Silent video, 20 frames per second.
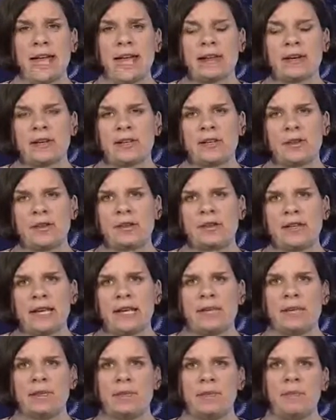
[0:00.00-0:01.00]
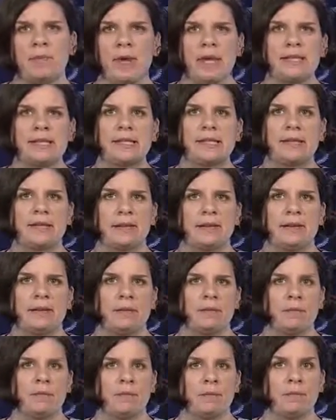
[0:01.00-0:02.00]
Canada is sort of saying it's
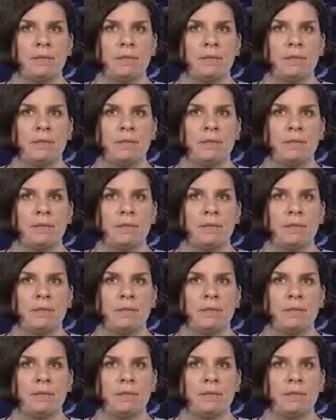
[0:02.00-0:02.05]
basically